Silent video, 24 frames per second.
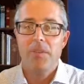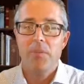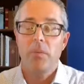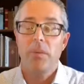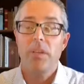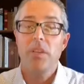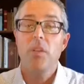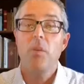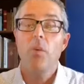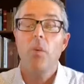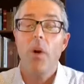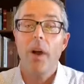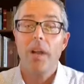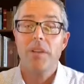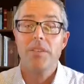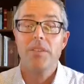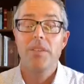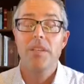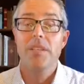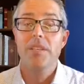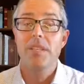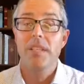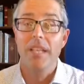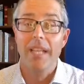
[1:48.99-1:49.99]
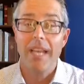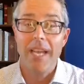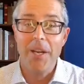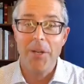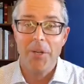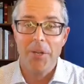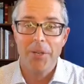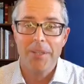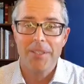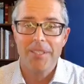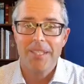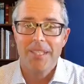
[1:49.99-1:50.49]
When you watch this
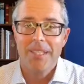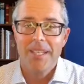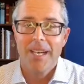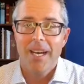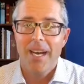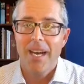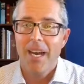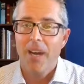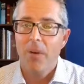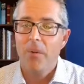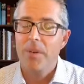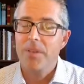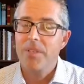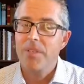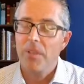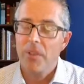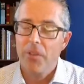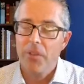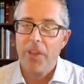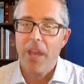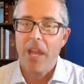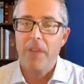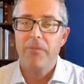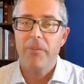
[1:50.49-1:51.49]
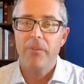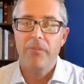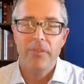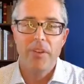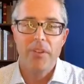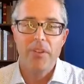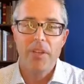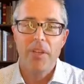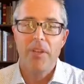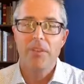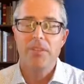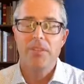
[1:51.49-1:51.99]
later, uh, we're so thankful for
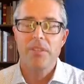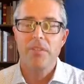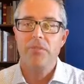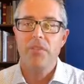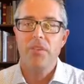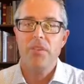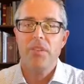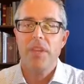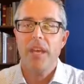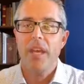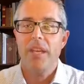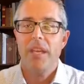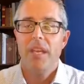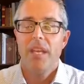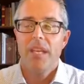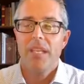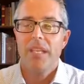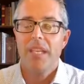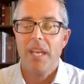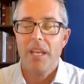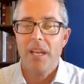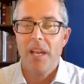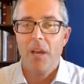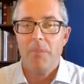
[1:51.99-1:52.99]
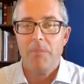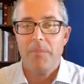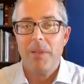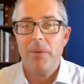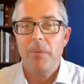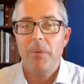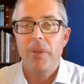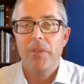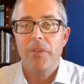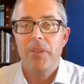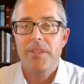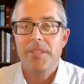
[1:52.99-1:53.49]
those of you that cannot be
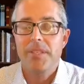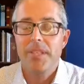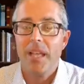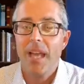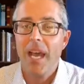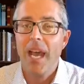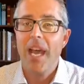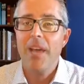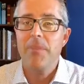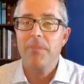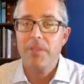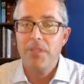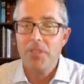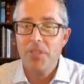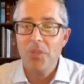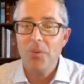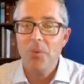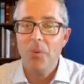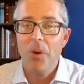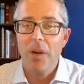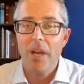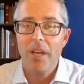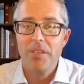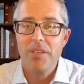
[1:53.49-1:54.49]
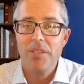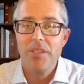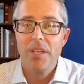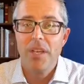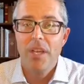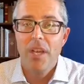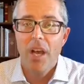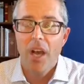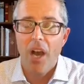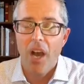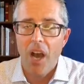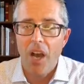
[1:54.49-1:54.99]
with us live, but you watch
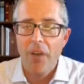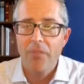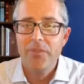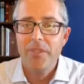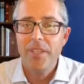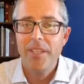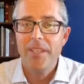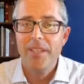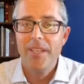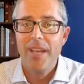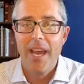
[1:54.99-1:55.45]
often.